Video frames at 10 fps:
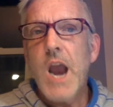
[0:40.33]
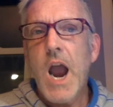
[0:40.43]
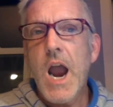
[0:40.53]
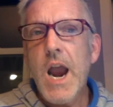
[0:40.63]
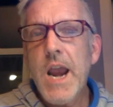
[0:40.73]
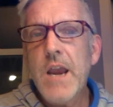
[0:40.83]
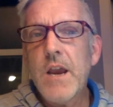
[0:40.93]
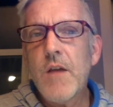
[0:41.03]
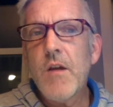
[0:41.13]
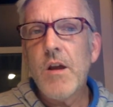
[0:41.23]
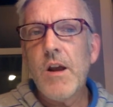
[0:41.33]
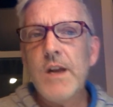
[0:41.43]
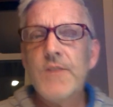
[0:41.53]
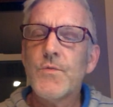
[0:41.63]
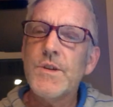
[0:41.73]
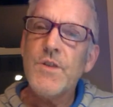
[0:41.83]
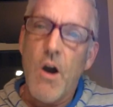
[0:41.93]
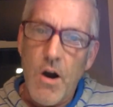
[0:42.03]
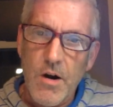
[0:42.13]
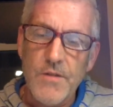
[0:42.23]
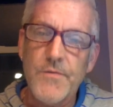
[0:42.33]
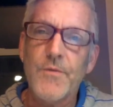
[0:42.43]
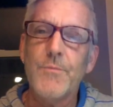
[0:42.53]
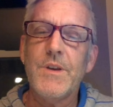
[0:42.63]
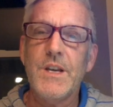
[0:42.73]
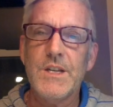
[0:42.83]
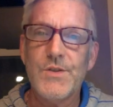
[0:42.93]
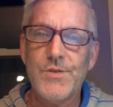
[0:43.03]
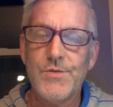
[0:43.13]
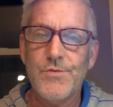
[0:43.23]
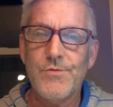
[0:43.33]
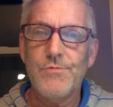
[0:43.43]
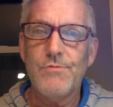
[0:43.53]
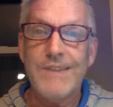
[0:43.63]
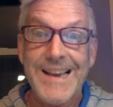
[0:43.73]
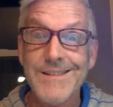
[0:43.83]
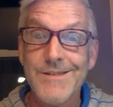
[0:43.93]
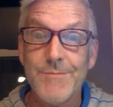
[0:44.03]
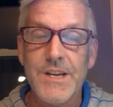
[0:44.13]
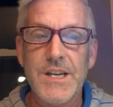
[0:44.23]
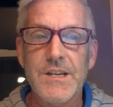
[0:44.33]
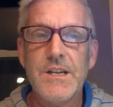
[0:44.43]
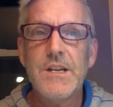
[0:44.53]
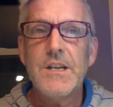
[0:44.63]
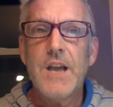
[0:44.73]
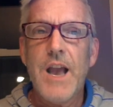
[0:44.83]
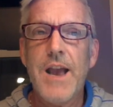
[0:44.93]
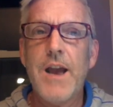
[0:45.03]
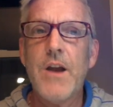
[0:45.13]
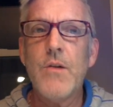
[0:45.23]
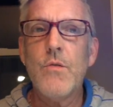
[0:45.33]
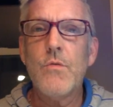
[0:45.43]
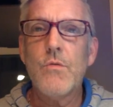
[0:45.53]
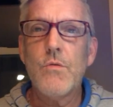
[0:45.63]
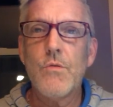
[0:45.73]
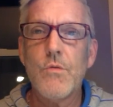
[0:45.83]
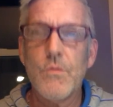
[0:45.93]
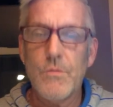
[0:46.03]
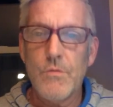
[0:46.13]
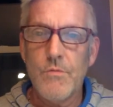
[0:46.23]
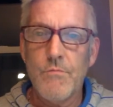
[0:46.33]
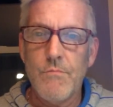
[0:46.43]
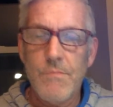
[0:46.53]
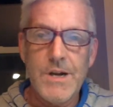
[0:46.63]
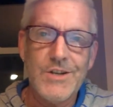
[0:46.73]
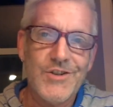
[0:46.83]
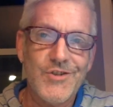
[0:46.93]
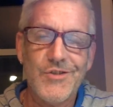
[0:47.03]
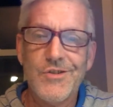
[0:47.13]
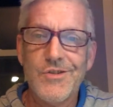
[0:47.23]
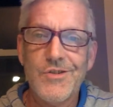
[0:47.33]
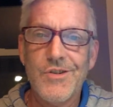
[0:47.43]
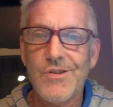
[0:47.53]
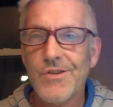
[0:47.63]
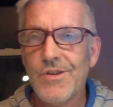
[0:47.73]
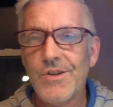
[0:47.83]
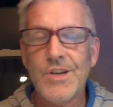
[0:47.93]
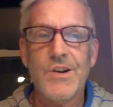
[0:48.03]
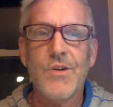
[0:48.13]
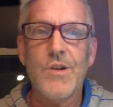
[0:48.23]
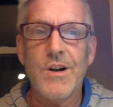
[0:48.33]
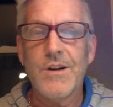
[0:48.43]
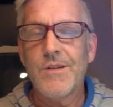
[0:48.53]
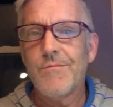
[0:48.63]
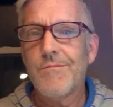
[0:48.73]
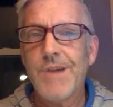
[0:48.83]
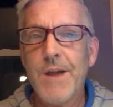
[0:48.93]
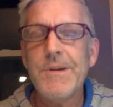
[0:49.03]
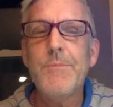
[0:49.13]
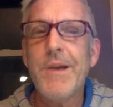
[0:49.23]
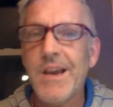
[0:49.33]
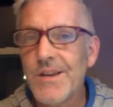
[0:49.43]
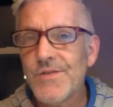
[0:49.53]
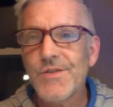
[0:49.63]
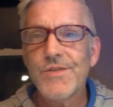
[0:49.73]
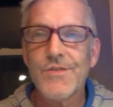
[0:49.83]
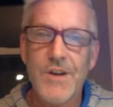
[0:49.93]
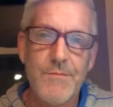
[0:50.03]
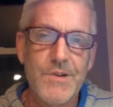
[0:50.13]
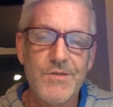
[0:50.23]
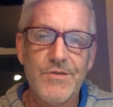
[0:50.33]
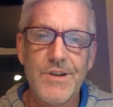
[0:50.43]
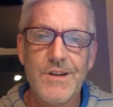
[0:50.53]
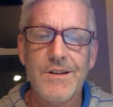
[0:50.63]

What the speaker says: I it's always hard for me to guesstimate how much how many pages or how much